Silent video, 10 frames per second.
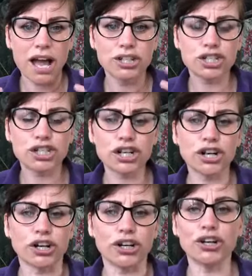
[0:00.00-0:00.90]

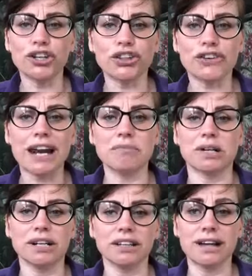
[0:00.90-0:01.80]
Show another
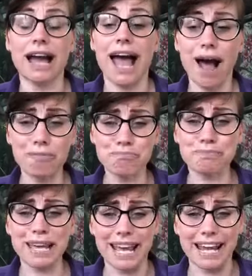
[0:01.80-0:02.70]
animal how
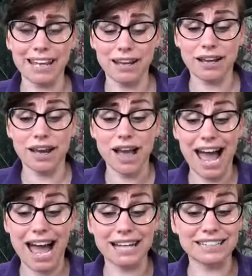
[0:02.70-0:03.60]
big
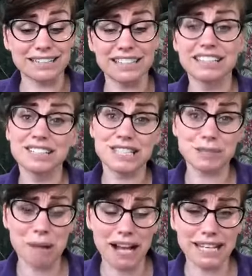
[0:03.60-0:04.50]
and
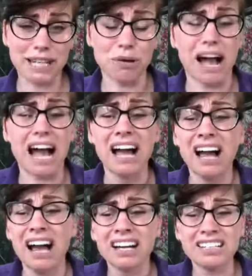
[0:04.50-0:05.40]
spike you are.
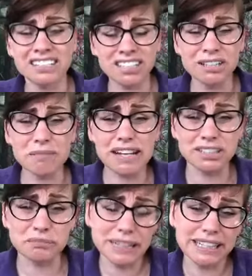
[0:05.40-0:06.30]
Because can you
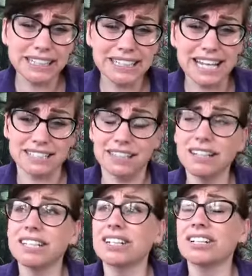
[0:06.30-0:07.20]
imagine being in the desert,
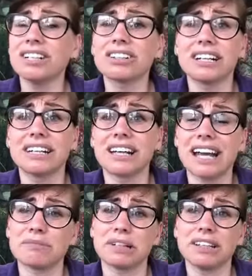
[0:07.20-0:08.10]
you're going to look at an
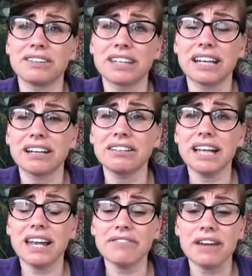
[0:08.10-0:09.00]
animal and think, oh yeah,
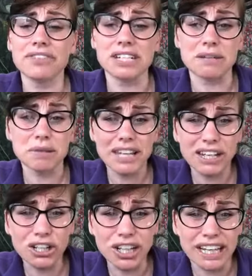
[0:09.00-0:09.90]
I'll have that for dinner, but then
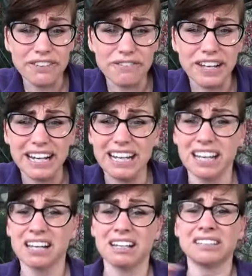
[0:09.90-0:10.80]
look at it and think,
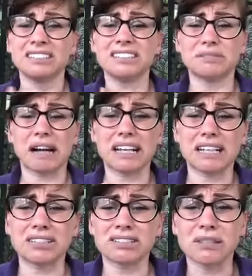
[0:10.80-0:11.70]
oh, it might get
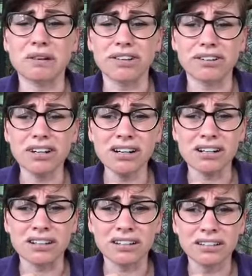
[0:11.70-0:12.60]
stuck in my throat.